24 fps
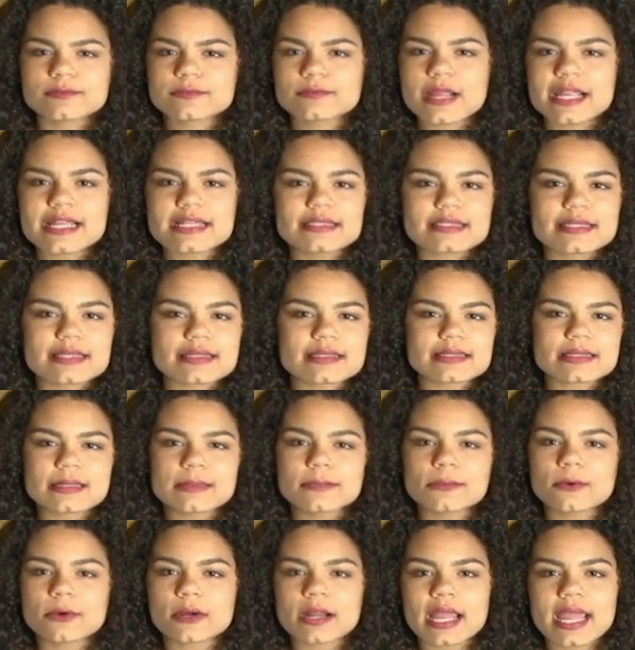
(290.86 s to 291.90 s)

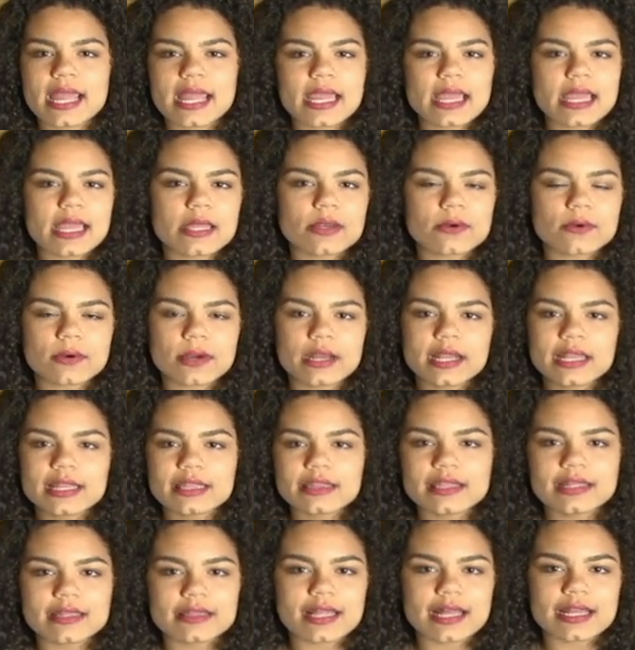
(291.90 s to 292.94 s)
racism or hate or
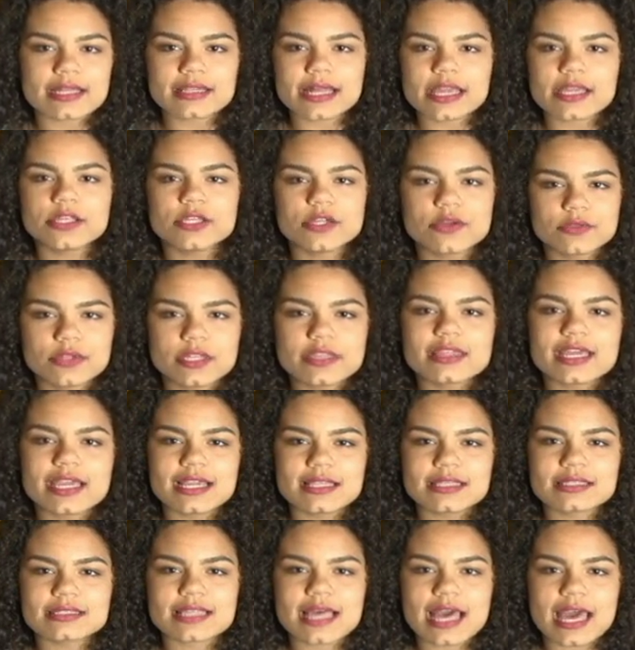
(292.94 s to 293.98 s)
anything like that, you know, the
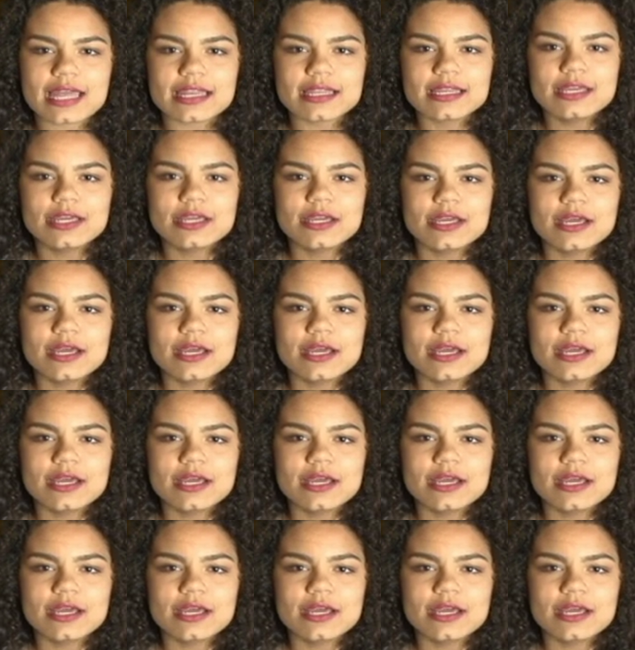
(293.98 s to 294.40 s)
things that